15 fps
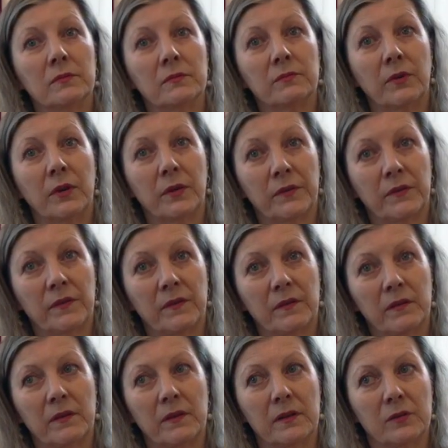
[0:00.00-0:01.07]

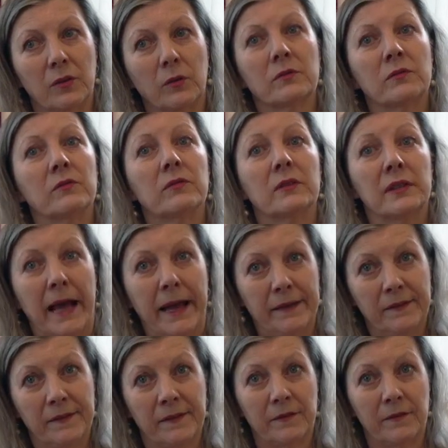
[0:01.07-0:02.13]
was not
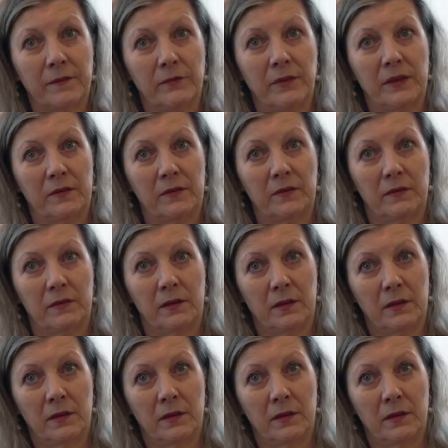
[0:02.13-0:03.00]
nice with